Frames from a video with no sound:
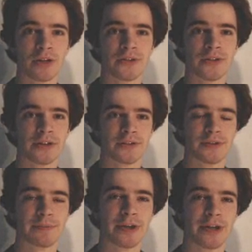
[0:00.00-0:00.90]

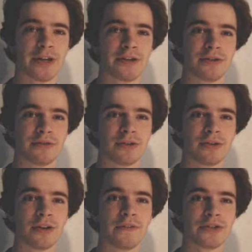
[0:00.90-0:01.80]
sexist plan, and
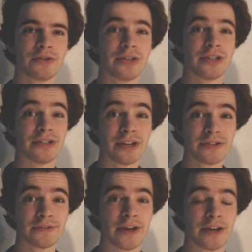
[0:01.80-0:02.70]
eventually he
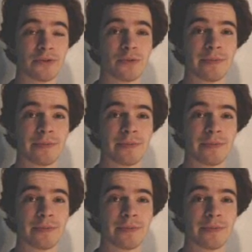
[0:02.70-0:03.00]
does find a